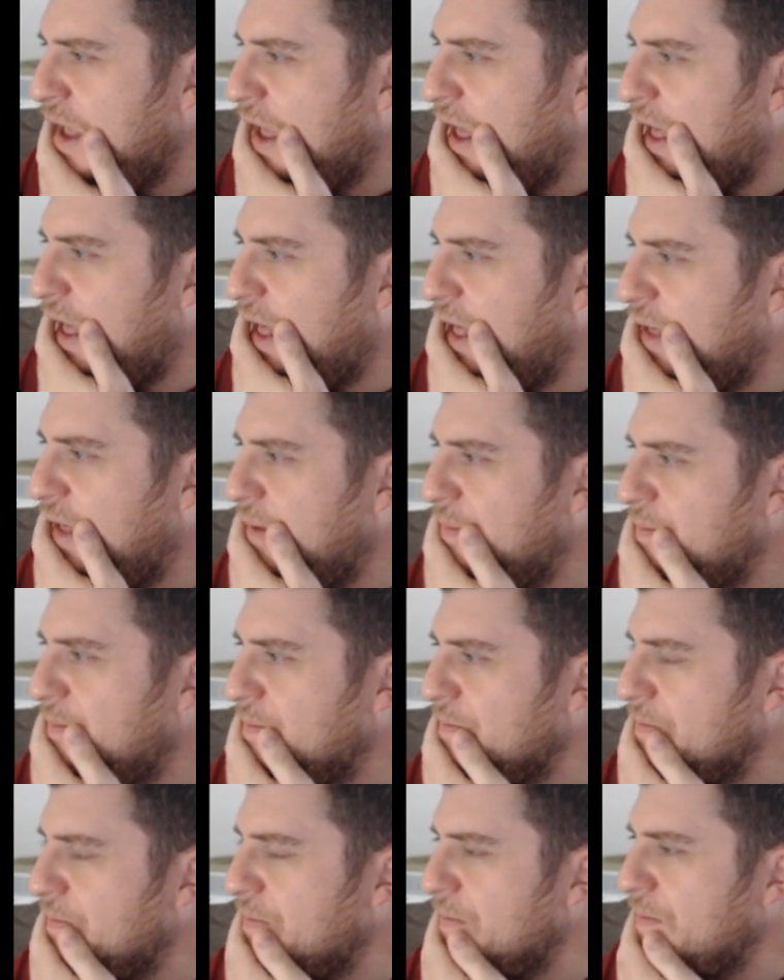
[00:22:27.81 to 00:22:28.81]

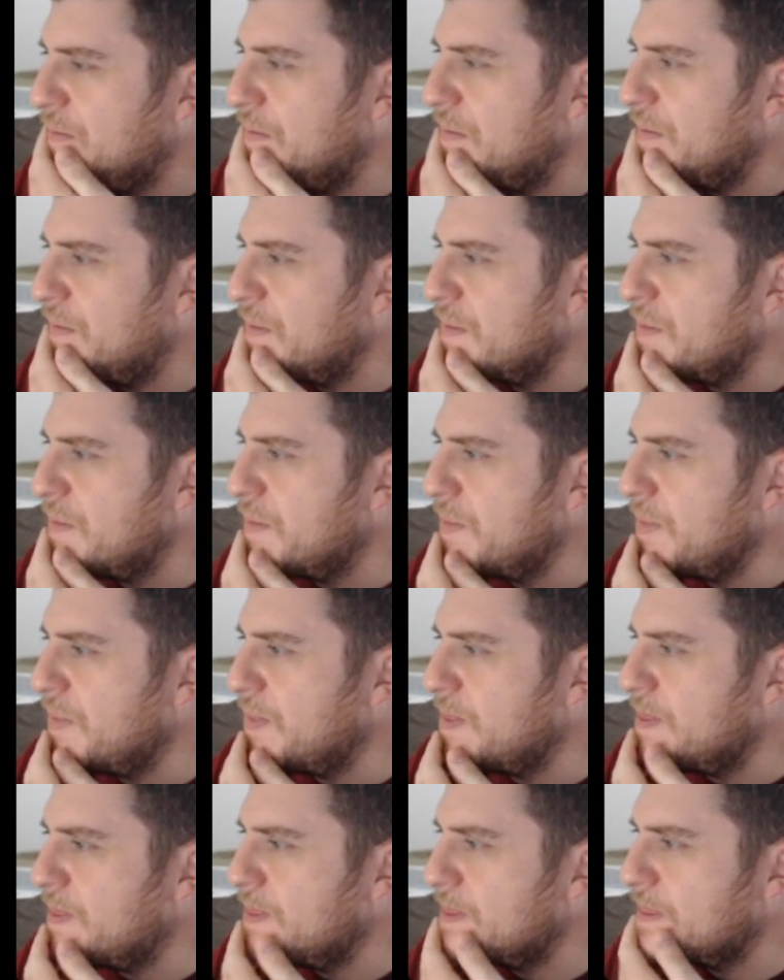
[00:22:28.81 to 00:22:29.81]

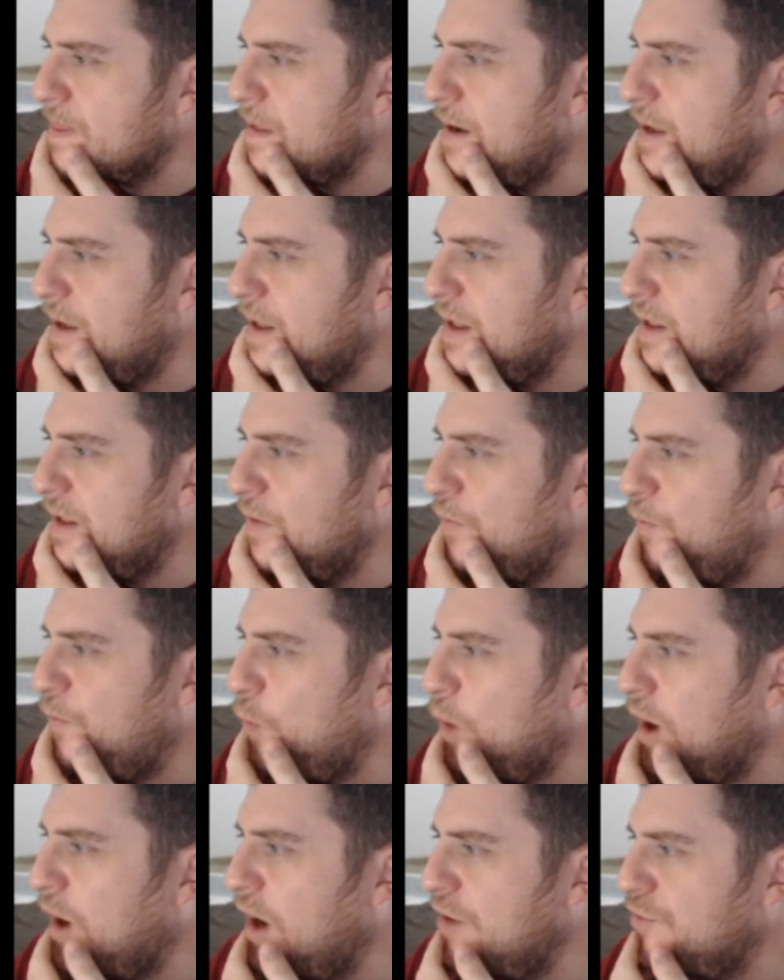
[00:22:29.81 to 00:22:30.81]

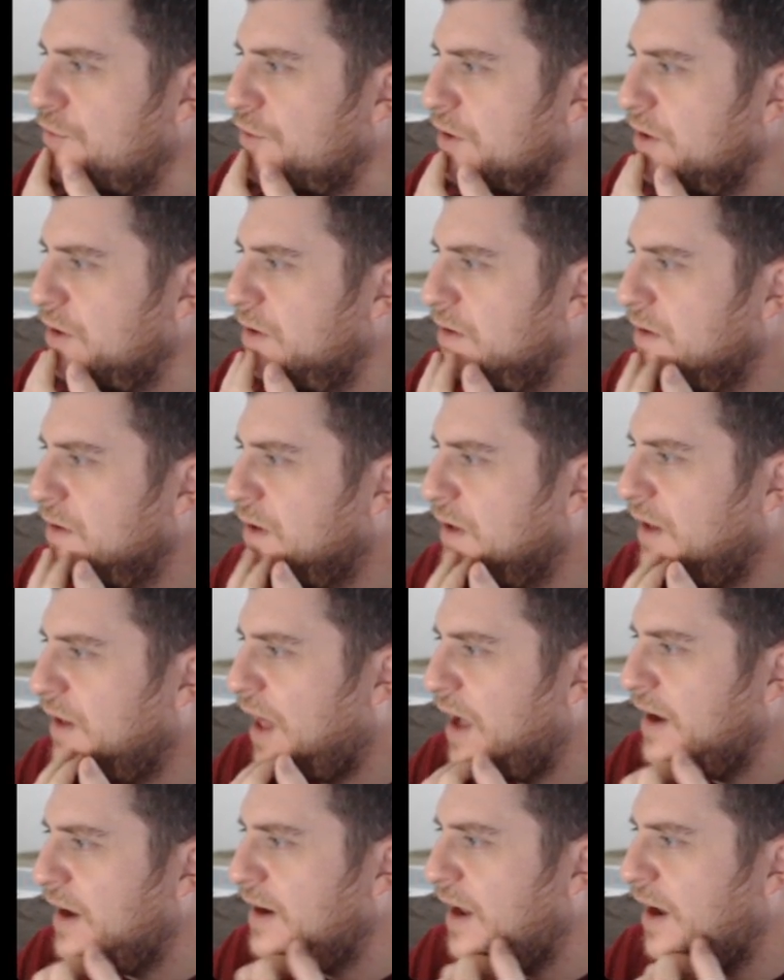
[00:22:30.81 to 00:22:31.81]
400
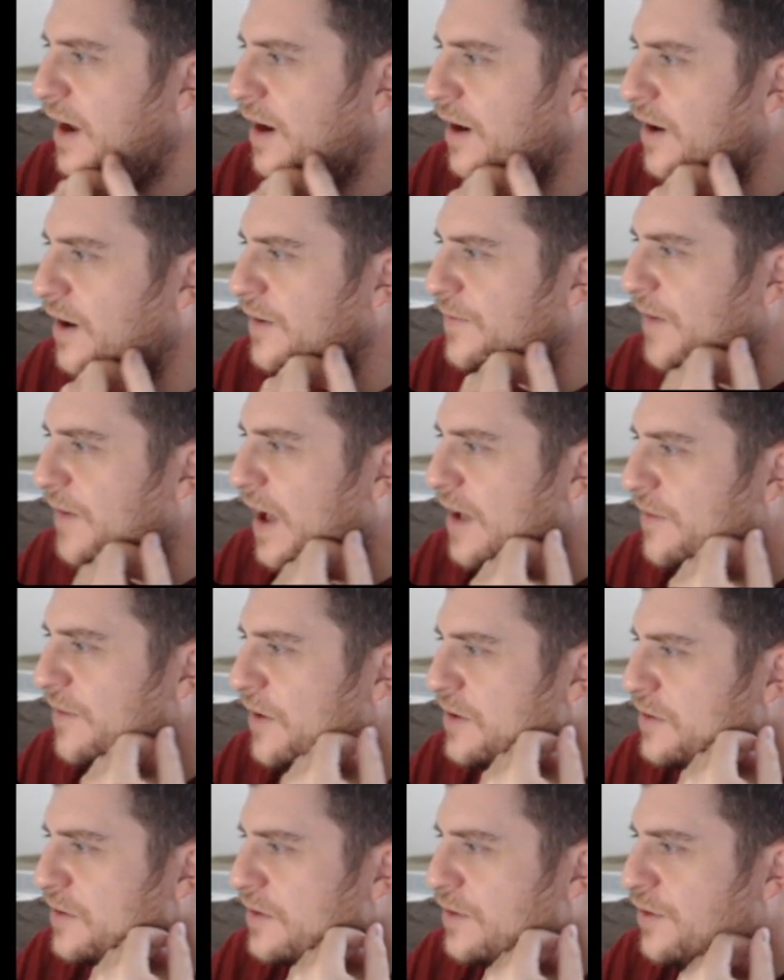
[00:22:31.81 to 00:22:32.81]
client error,
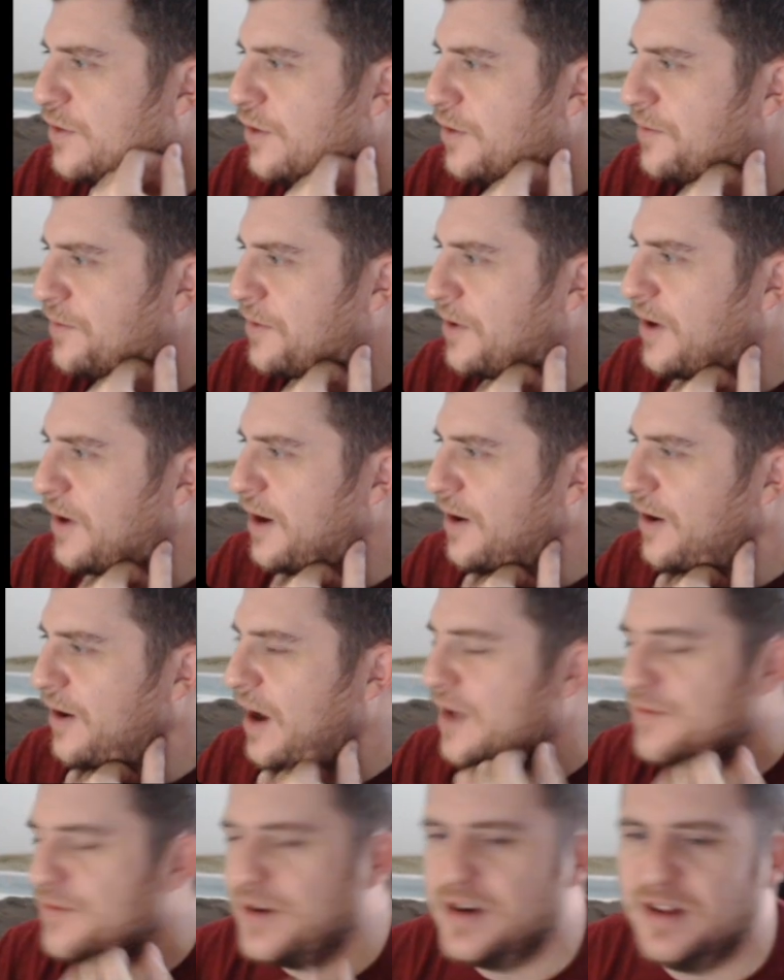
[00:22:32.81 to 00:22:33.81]
500 server error.
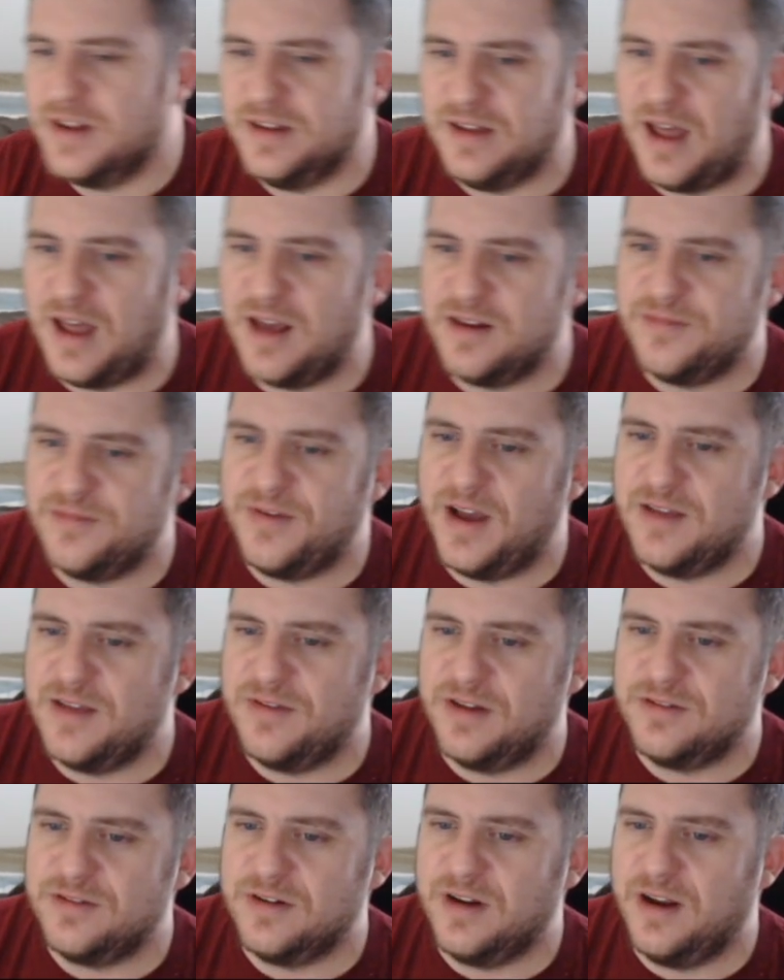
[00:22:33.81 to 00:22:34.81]
I've written a lot of
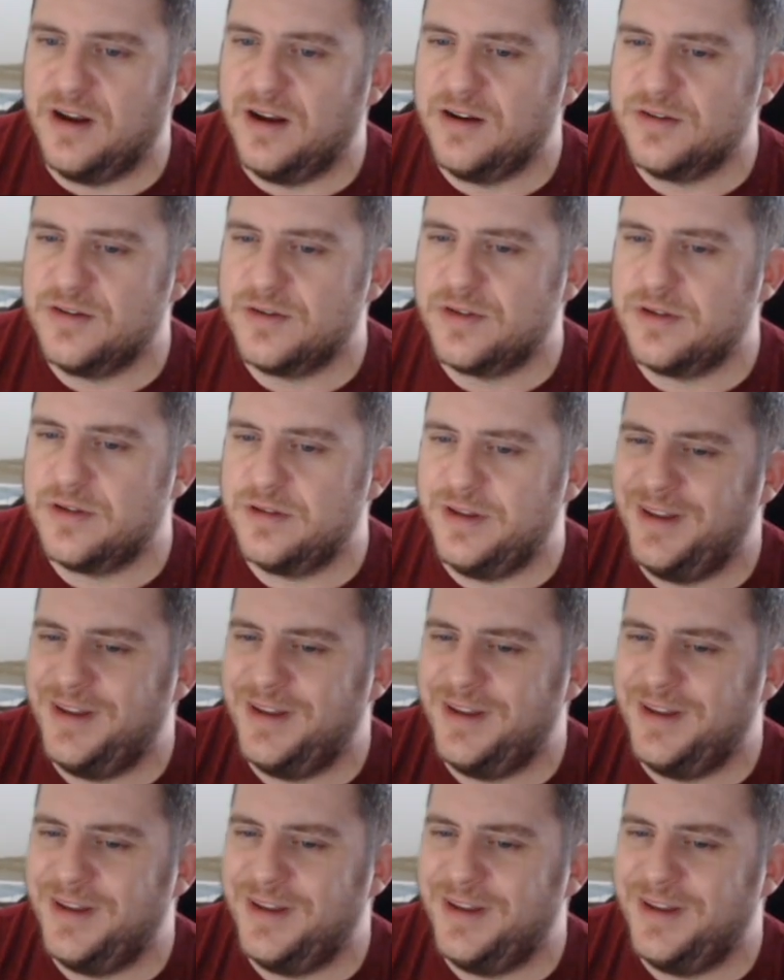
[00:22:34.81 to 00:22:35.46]
500 errors.